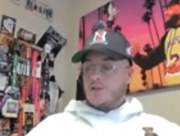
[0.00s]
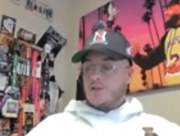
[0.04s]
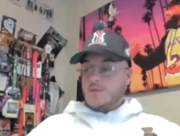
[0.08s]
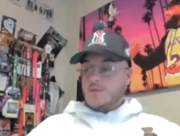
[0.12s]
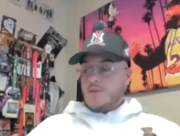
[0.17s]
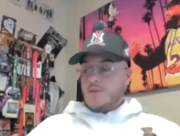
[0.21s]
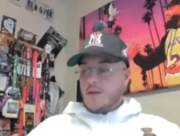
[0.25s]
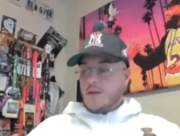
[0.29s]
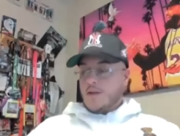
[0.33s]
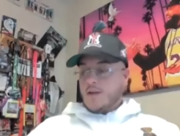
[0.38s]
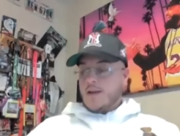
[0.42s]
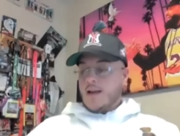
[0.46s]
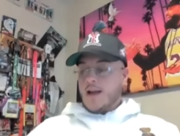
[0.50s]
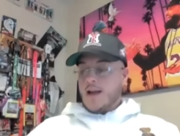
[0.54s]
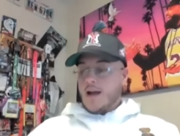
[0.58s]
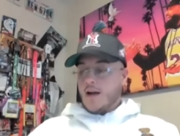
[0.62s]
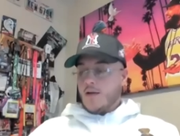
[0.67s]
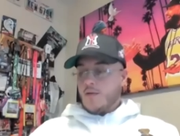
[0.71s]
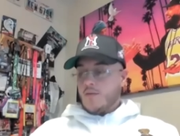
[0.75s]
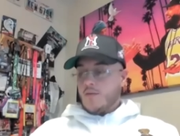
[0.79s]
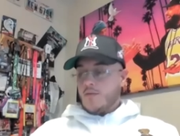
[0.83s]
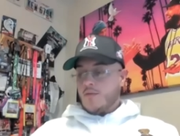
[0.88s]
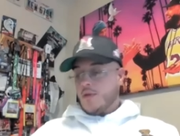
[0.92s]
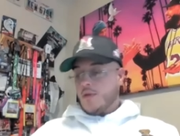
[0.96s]
you.
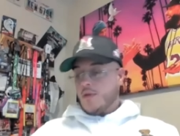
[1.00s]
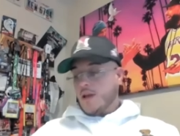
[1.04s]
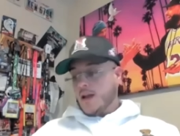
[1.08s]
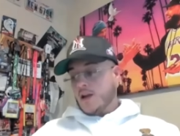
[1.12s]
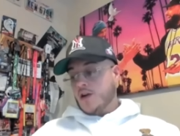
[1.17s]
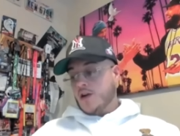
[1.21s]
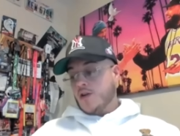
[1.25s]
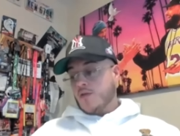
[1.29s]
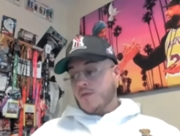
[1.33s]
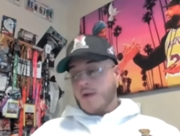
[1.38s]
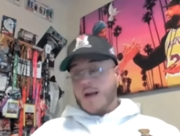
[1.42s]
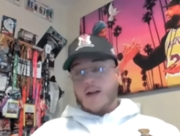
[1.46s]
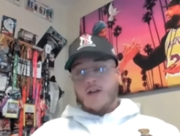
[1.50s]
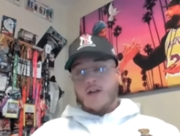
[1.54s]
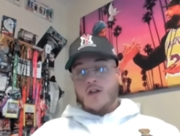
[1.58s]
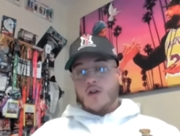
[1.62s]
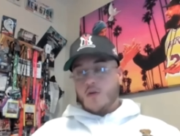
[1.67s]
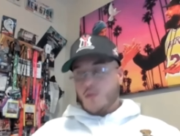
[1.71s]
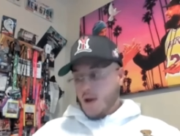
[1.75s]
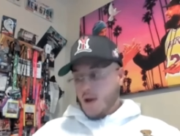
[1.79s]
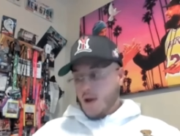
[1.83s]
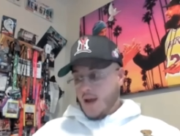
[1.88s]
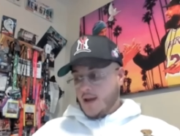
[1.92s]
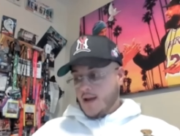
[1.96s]
Now, in and around your
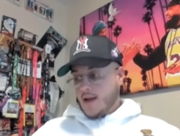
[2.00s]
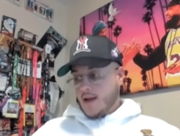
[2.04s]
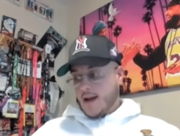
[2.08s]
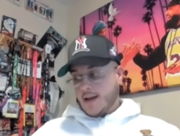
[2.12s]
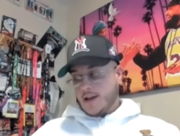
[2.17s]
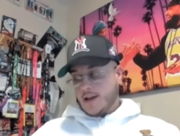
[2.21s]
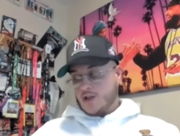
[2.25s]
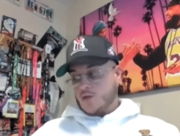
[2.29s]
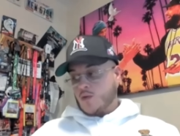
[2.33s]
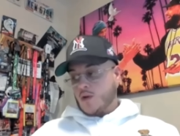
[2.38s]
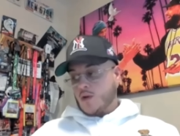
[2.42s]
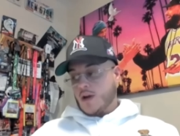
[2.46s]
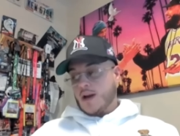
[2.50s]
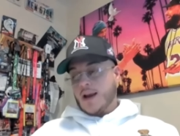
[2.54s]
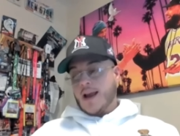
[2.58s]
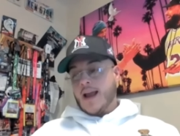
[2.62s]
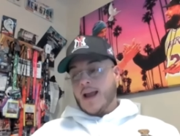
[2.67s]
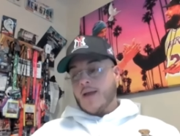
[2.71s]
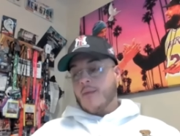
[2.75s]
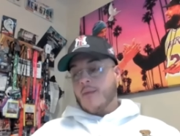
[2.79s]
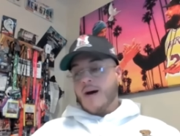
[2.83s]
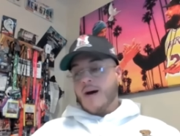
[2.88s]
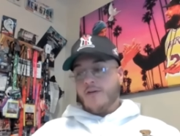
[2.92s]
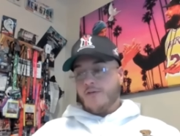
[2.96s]
weight, I just want to lay
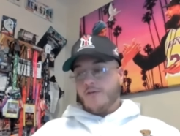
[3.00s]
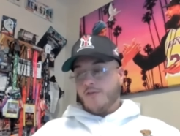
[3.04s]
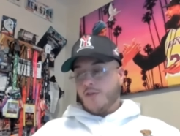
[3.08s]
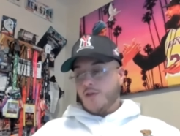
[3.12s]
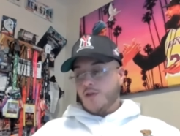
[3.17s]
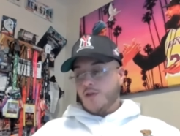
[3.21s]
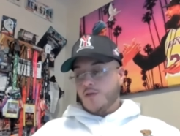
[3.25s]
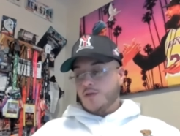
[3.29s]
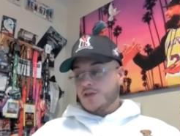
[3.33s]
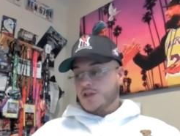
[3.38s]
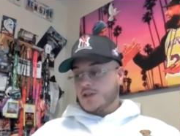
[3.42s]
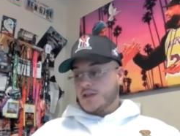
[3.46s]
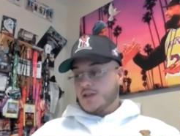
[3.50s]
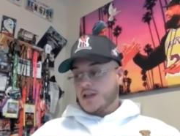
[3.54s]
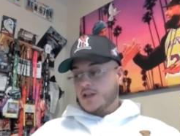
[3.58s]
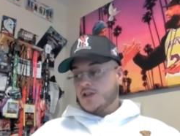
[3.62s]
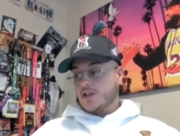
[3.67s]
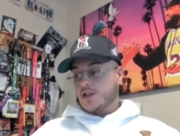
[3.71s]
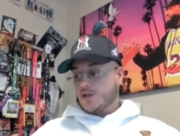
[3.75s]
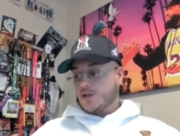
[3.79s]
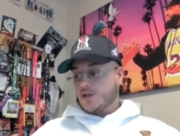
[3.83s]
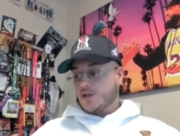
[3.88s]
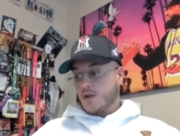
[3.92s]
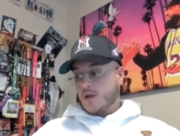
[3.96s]
them out for you and just
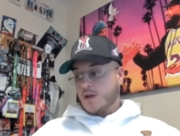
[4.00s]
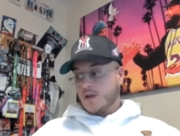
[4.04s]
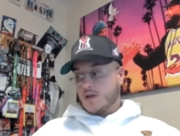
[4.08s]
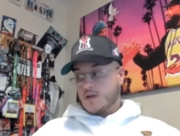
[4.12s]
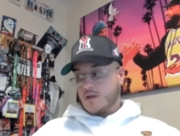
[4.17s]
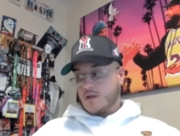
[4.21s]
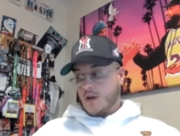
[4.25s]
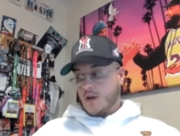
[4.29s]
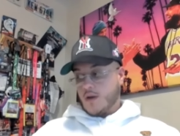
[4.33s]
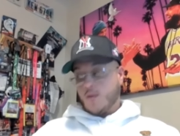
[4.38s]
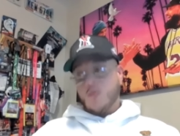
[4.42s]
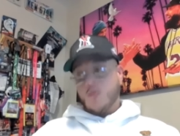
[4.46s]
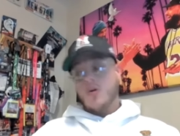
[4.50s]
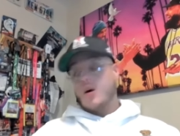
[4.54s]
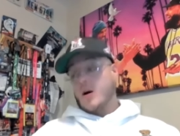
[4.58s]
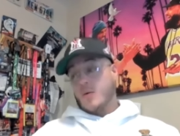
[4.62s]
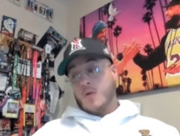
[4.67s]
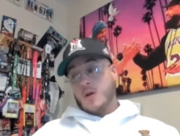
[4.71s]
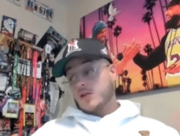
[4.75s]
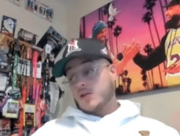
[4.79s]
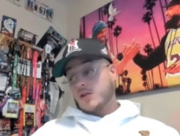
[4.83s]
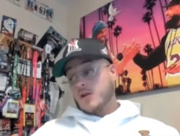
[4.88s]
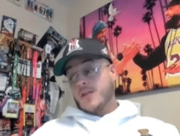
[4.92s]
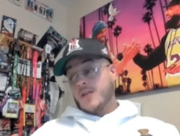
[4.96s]
get your thoughts. So I want at
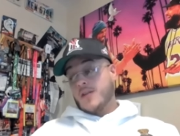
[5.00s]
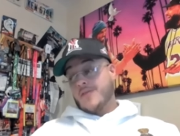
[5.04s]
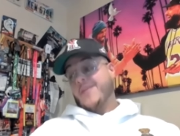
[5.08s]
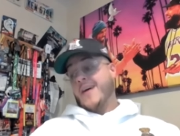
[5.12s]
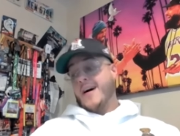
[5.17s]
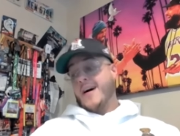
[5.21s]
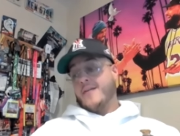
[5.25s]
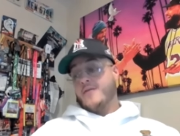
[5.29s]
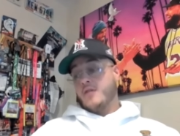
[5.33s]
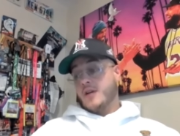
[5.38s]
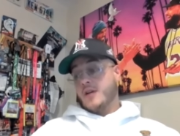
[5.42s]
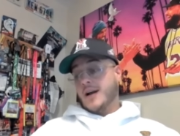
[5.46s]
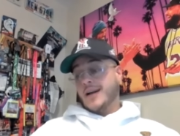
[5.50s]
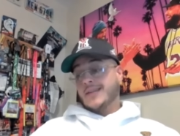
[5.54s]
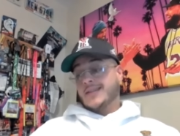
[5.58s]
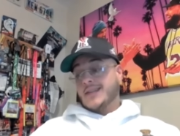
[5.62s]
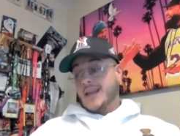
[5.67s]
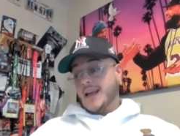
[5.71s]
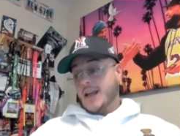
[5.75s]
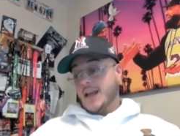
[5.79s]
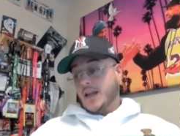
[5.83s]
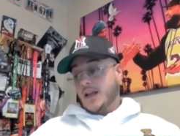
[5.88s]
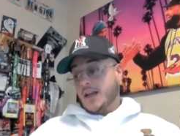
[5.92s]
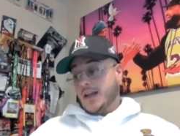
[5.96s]
135, you got
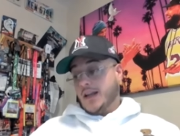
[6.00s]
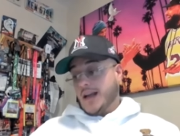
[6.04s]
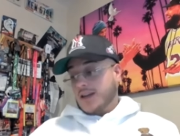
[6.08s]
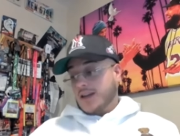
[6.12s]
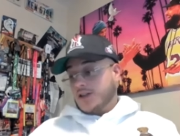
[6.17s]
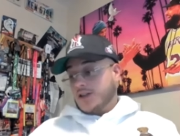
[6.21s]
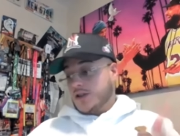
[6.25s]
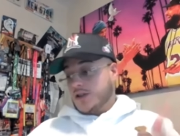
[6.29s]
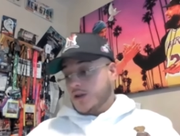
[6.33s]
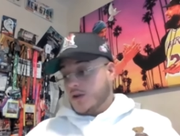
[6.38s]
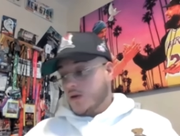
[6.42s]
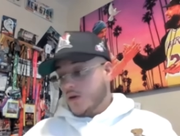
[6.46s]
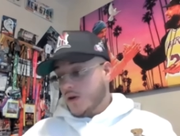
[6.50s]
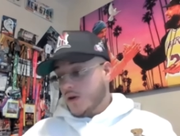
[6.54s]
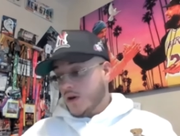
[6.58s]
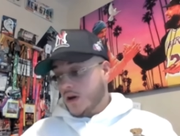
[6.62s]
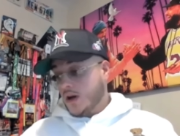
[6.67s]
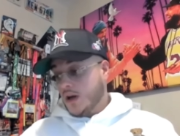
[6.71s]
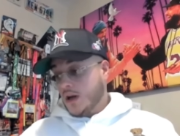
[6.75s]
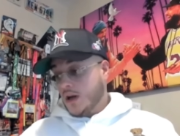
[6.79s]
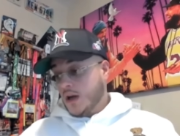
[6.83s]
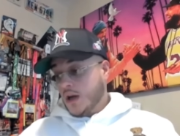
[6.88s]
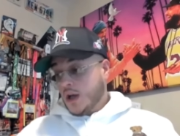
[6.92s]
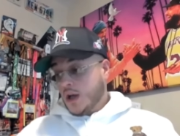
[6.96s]
Tank, you got
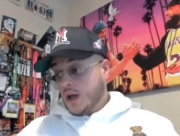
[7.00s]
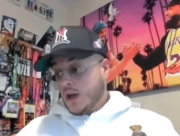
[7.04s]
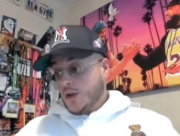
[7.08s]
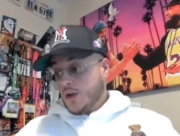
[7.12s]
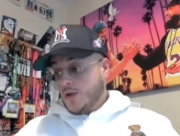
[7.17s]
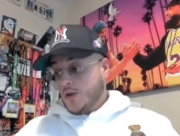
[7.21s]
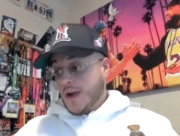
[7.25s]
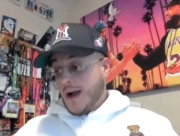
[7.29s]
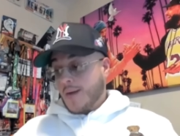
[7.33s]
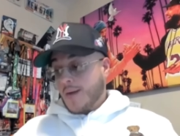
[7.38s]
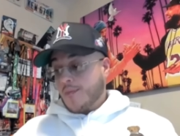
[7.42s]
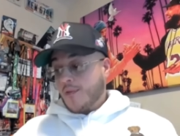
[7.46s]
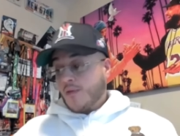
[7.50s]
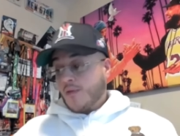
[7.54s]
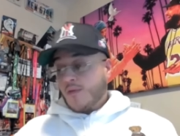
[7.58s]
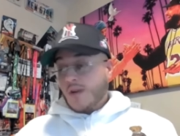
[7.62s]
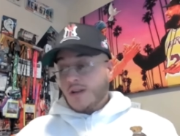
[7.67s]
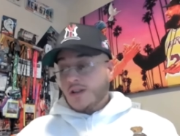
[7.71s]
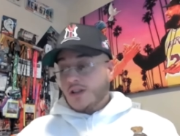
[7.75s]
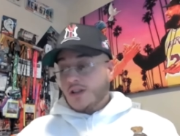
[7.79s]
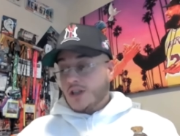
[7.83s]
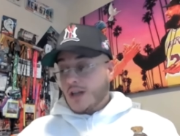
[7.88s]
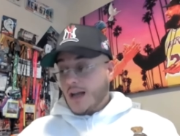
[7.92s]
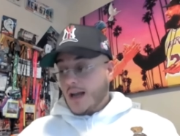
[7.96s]
Shakur, you got
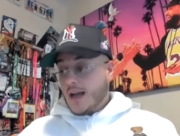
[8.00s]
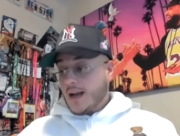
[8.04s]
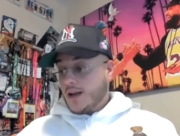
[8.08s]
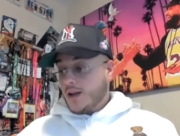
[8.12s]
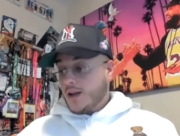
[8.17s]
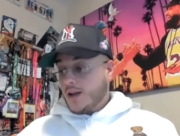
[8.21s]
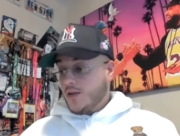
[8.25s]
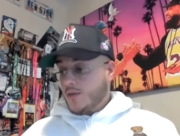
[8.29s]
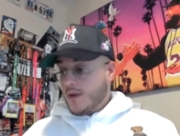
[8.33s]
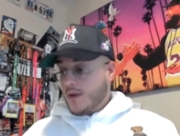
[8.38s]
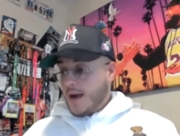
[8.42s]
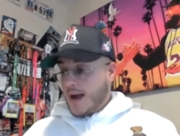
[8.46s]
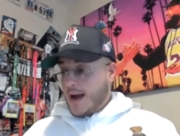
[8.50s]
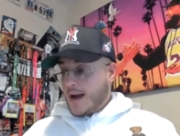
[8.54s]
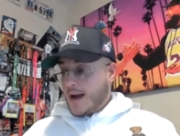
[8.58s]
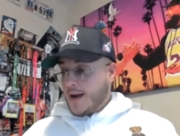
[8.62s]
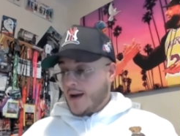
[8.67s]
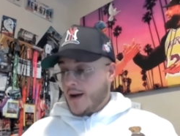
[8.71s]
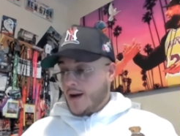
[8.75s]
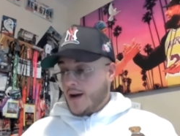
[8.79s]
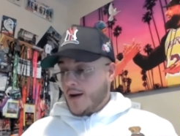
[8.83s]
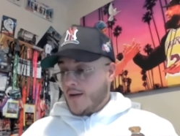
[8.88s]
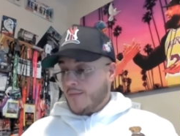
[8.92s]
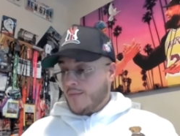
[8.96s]
Berinchyk, you got
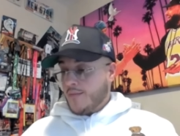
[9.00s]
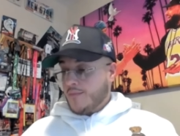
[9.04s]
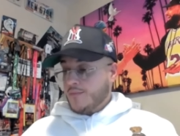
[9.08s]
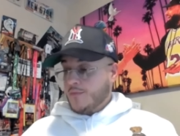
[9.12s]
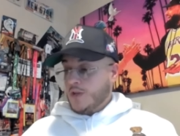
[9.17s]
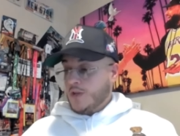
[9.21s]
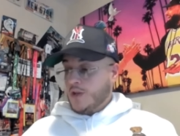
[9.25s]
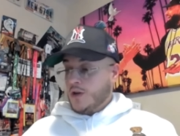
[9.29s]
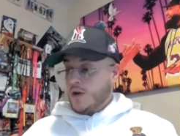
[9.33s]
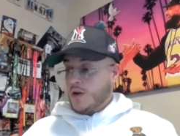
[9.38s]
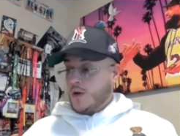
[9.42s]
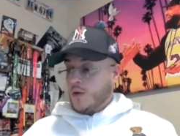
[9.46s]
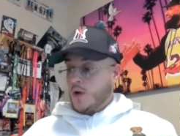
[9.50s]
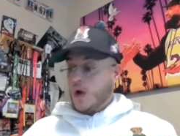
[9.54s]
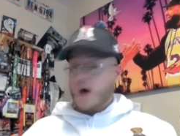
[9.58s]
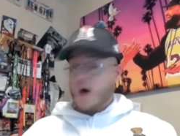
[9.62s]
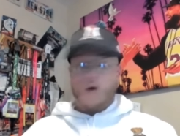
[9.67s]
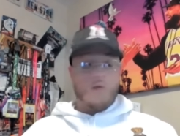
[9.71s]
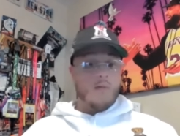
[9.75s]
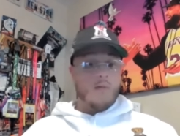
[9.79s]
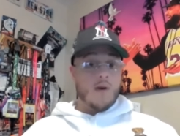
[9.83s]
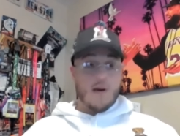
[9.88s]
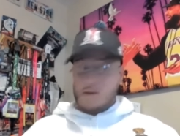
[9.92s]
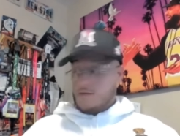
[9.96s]
um, you know,
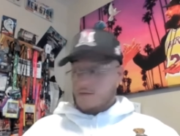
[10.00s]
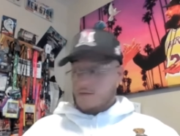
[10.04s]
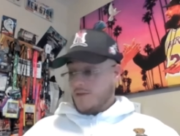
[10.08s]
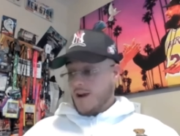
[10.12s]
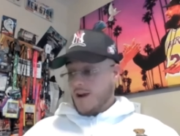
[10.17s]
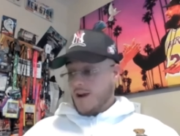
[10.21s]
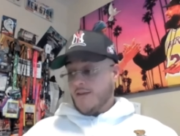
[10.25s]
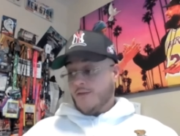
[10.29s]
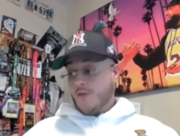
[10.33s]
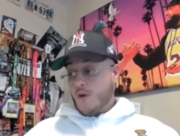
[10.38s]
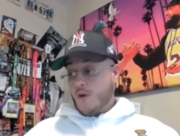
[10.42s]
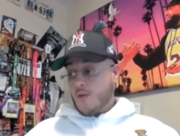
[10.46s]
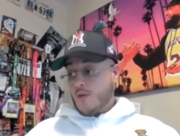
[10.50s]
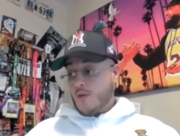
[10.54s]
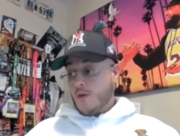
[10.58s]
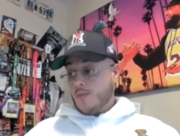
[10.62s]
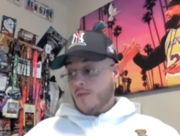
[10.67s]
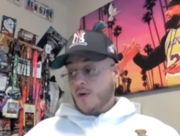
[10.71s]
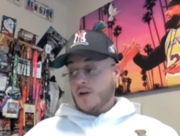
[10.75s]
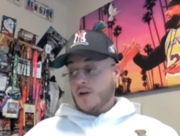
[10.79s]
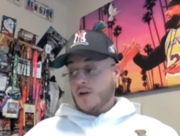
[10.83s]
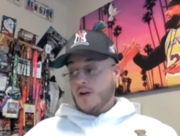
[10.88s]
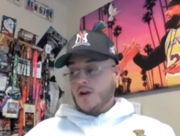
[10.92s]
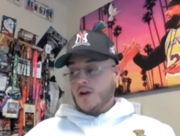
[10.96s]
Loma, right? Former
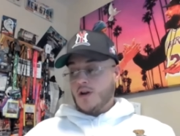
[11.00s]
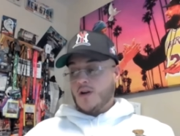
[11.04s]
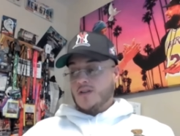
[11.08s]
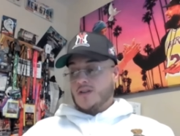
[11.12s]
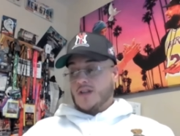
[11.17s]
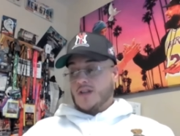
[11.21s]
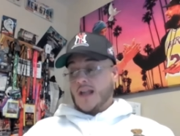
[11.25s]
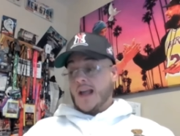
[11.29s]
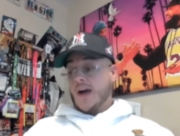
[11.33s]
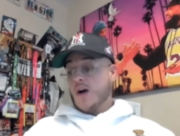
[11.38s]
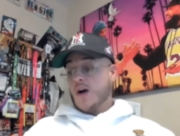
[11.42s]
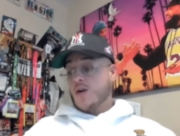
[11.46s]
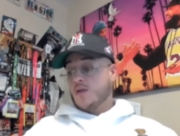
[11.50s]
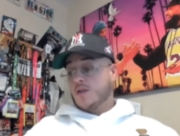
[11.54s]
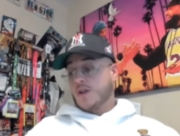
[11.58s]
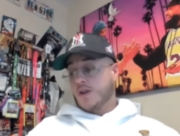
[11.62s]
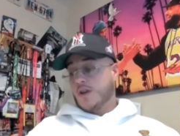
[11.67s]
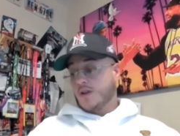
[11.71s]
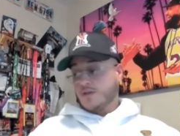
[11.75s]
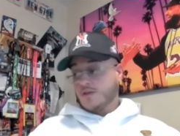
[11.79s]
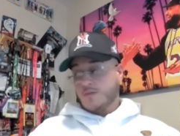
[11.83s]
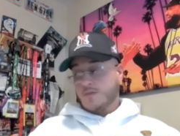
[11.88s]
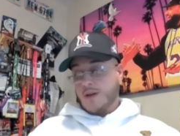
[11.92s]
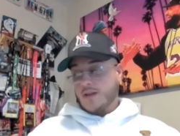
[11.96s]
opponent of yours. They holding
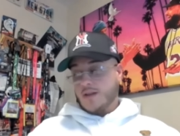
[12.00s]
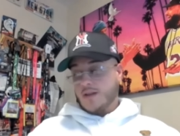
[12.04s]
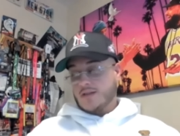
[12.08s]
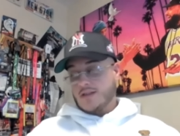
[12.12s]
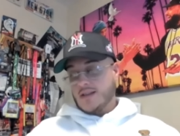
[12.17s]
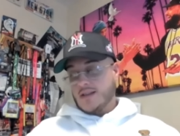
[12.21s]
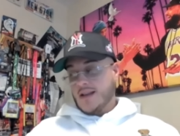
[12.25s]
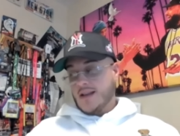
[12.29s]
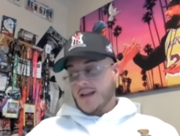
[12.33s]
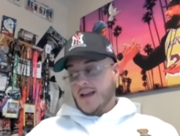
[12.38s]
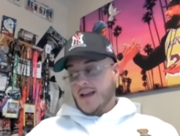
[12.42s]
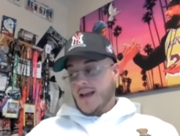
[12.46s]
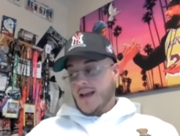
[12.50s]
those belts.